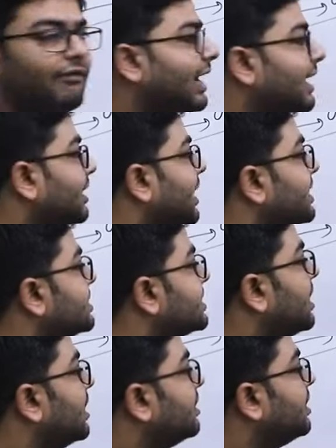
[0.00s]
While
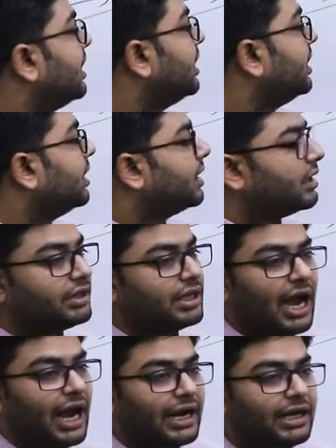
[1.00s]
yes,
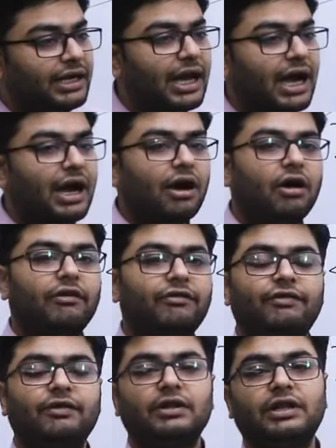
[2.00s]
the idea
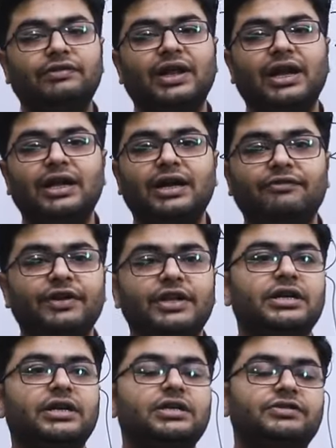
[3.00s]
of the salient
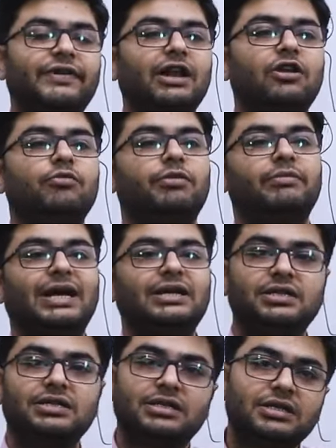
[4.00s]
features, value
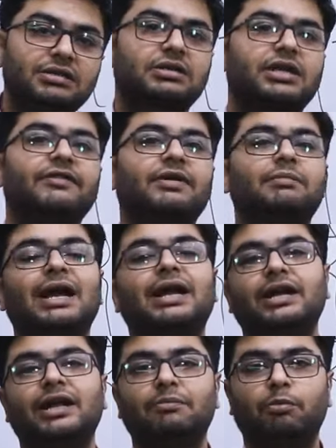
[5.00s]
premises is given by
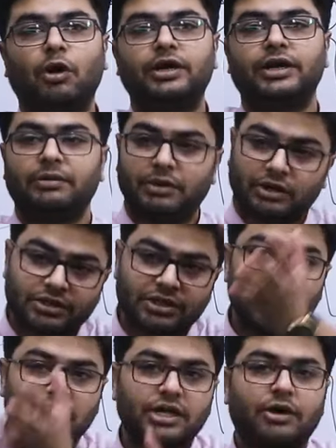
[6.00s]
Indian polity because
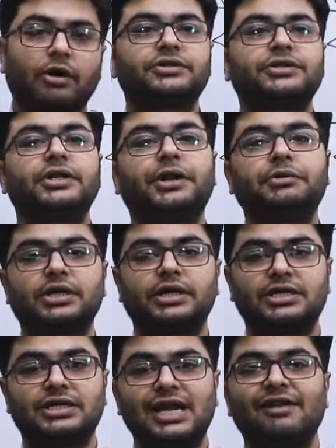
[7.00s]
the constitution
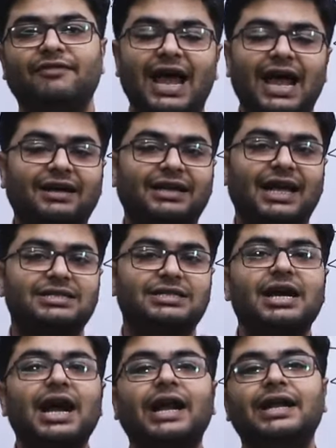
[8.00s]
itself act as
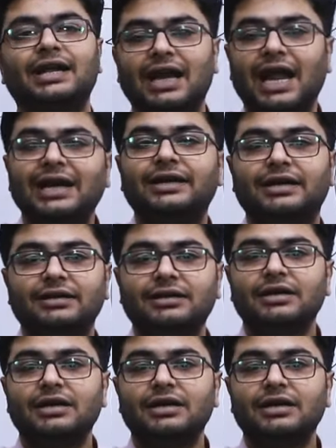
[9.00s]
the guiding light.